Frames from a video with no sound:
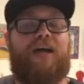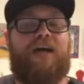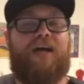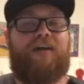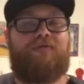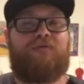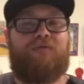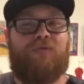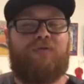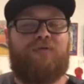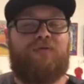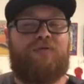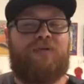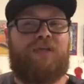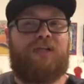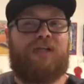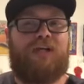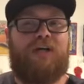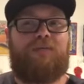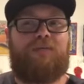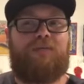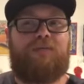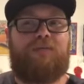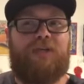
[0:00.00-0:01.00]
I've ruined a
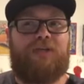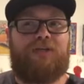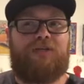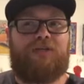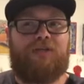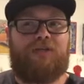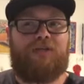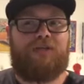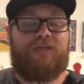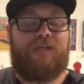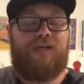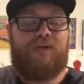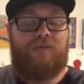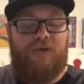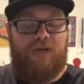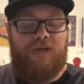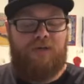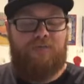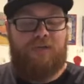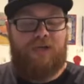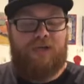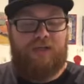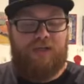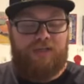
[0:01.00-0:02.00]
couple plate chillers that way
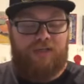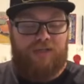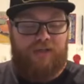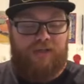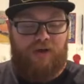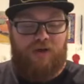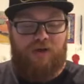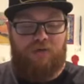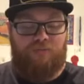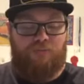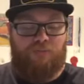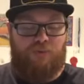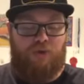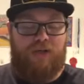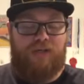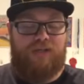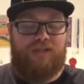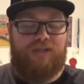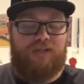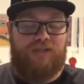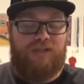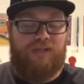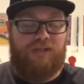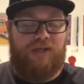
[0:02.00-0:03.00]
because they are
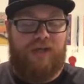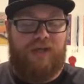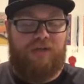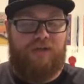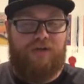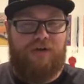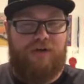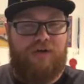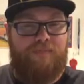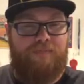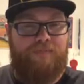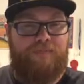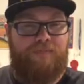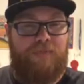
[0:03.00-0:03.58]
brazed together.